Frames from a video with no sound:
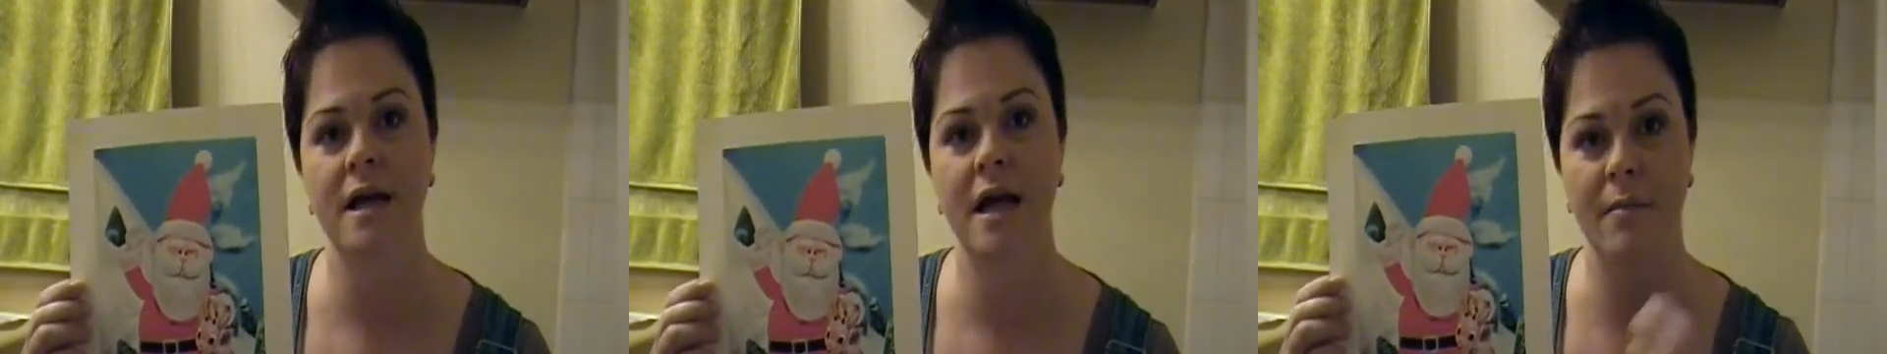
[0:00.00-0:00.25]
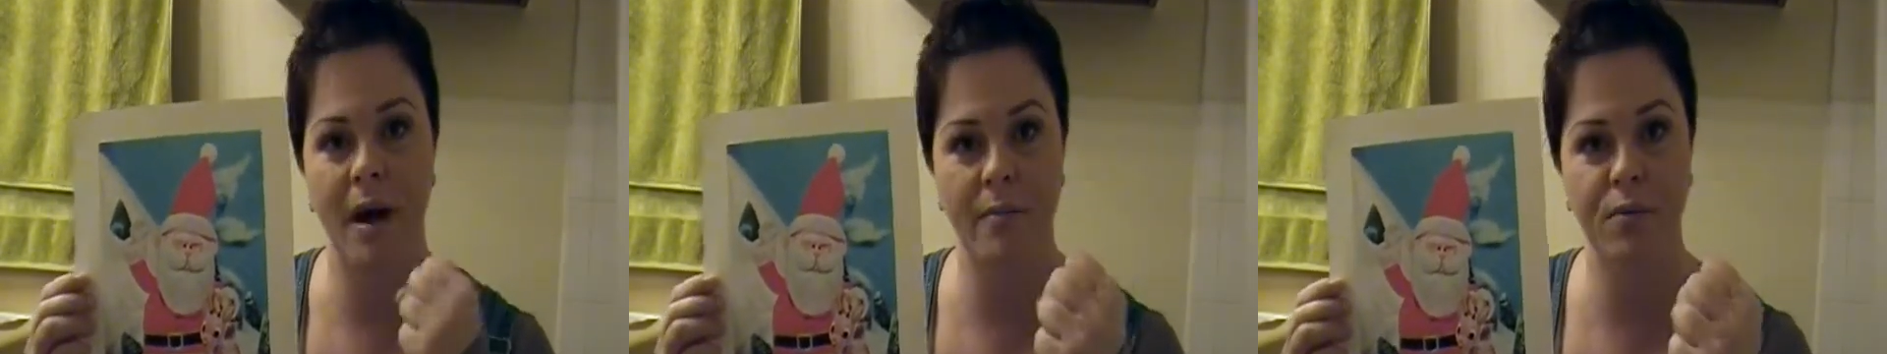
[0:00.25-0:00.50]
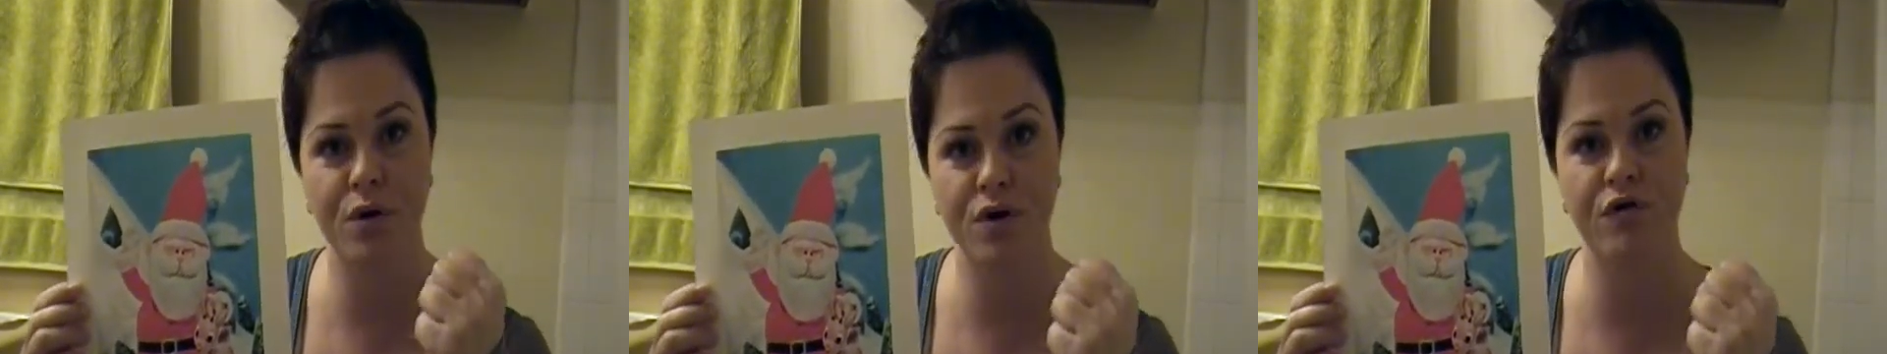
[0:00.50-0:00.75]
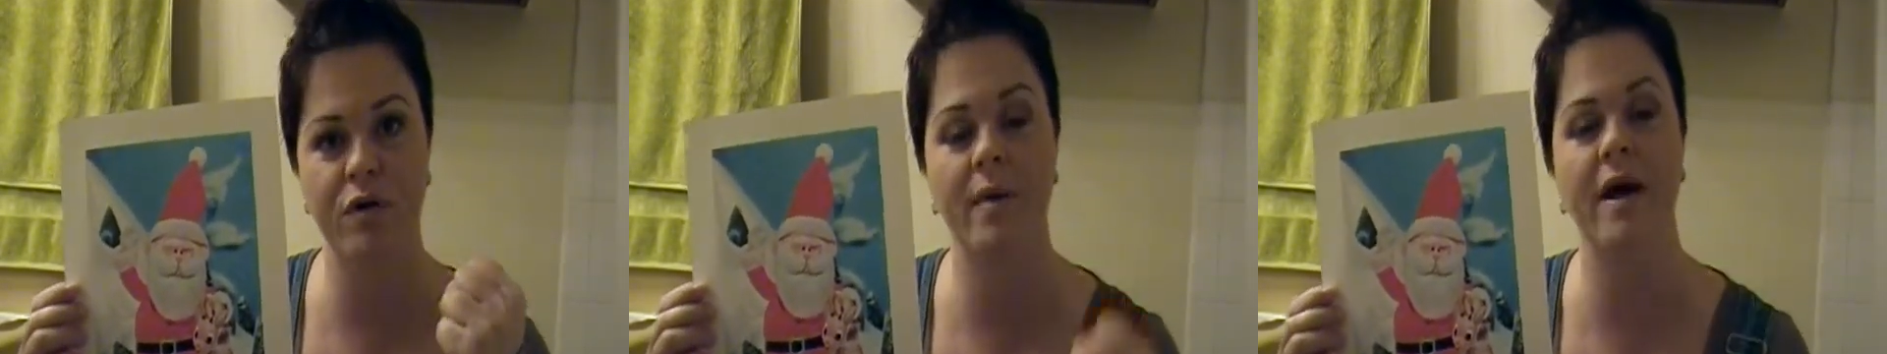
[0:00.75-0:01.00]
and my push
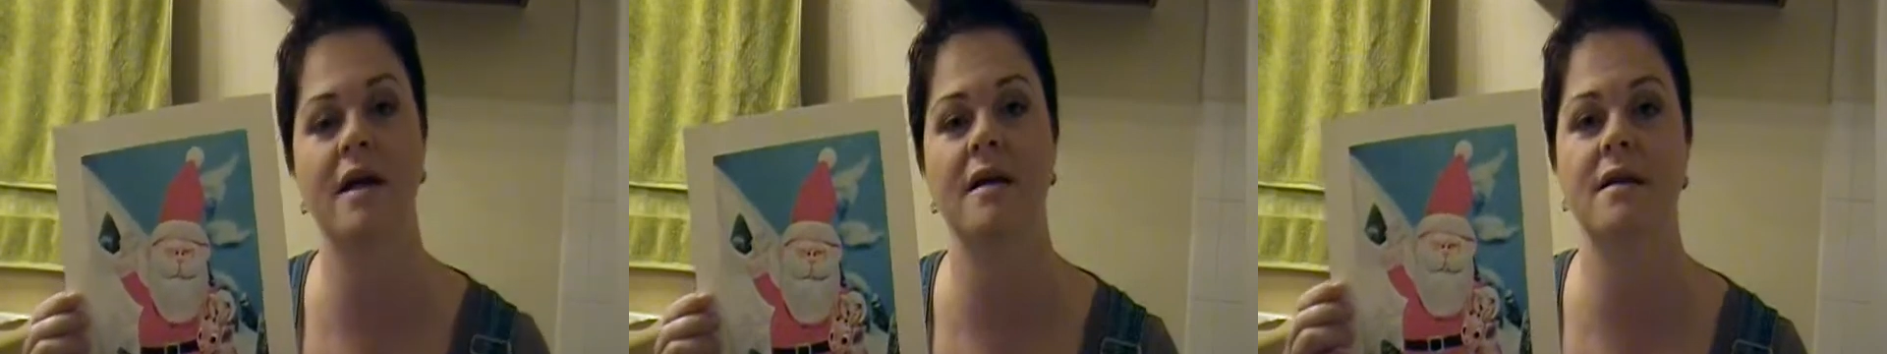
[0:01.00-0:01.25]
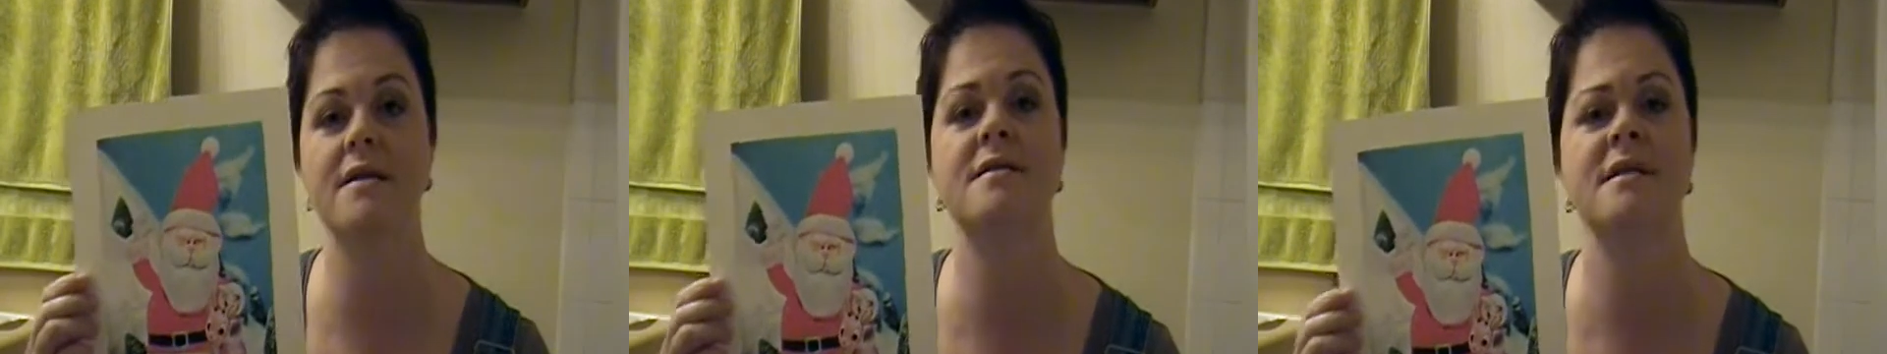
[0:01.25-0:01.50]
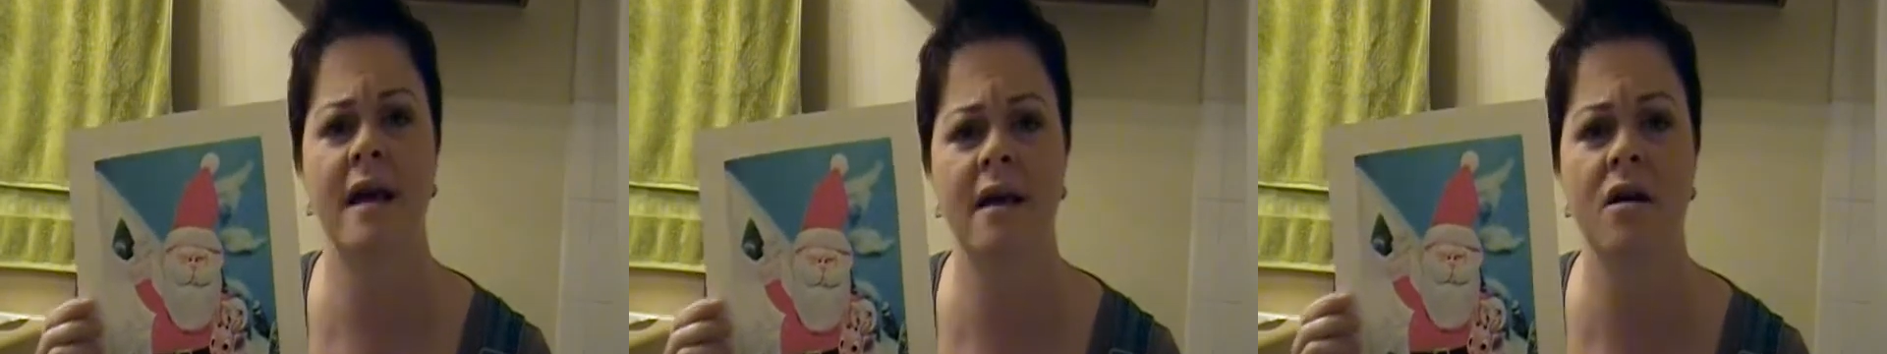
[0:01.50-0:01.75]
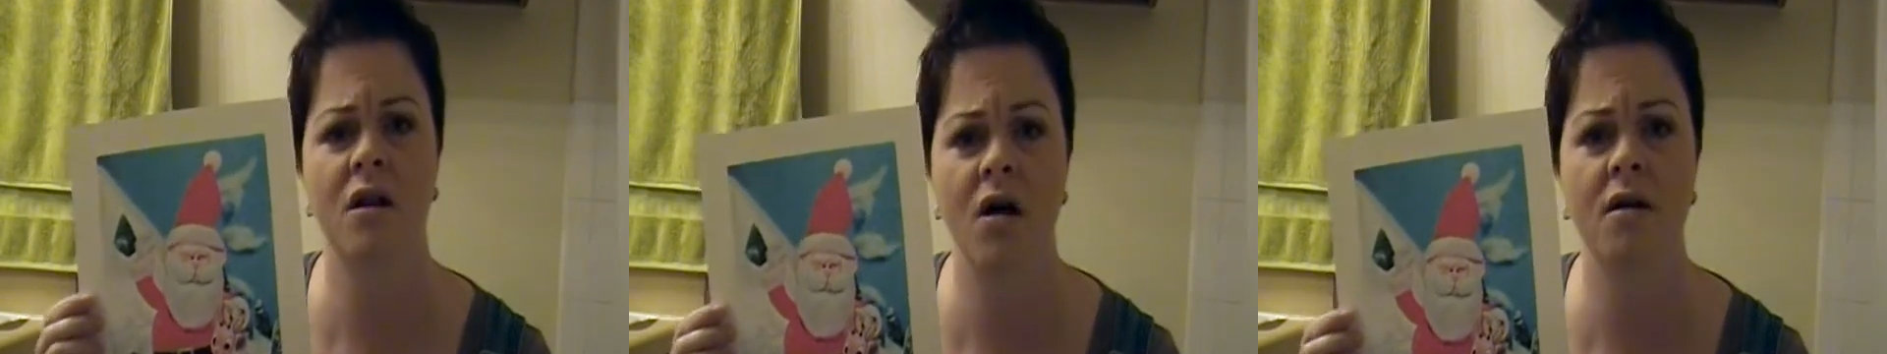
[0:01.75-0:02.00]
for making this
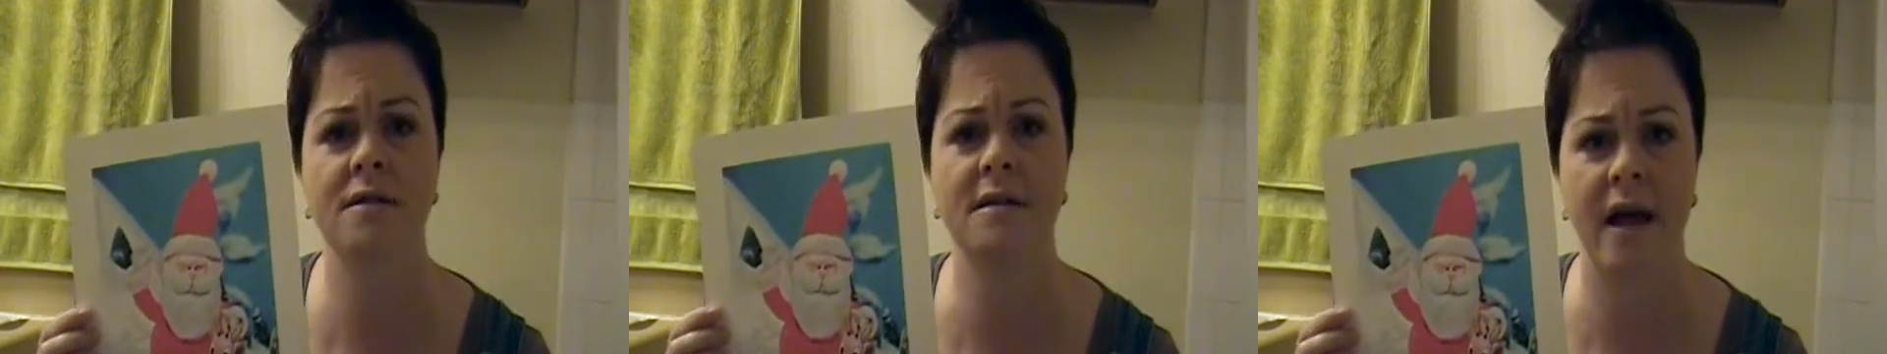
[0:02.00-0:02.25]
Santa Claus